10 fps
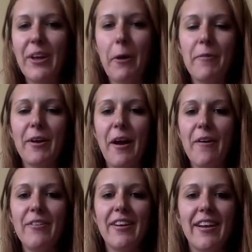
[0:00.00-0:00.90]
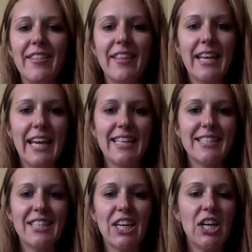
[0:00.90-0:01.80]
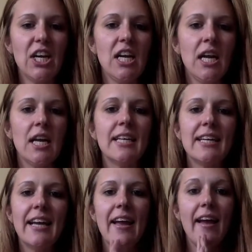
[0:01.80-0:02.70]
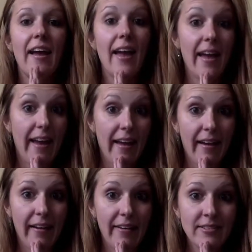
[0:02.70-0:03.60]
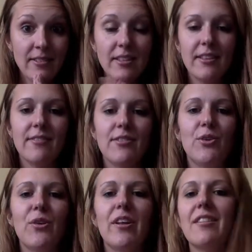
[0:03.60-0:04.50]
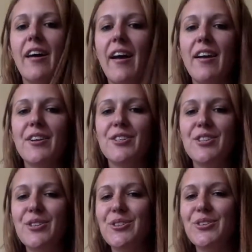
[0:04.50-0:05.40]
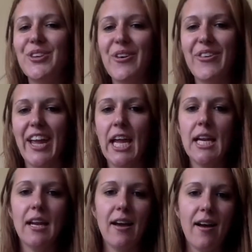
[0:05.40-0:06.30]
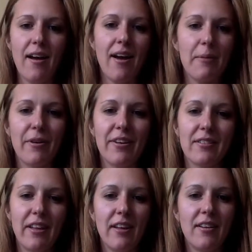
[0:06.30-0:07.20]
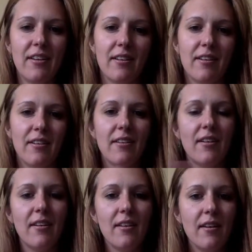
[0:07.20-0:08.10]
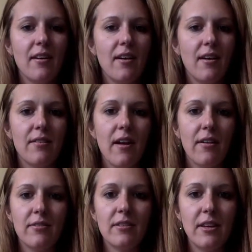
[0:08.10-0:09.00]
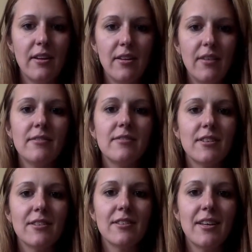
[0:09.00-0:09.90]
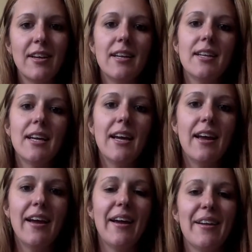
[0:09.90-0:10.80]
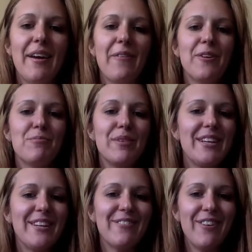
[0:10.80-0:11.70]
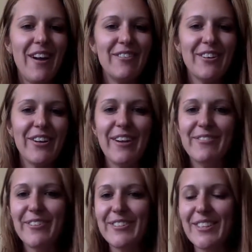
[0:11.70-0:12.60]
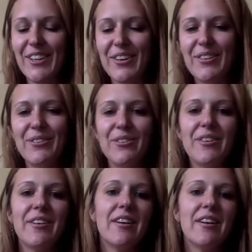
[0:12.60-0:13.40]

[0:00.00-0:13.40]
coming out in the Kickstarter. And if you would like to donate, I put a link around here. You'll see it. And I would be forever grateful to you.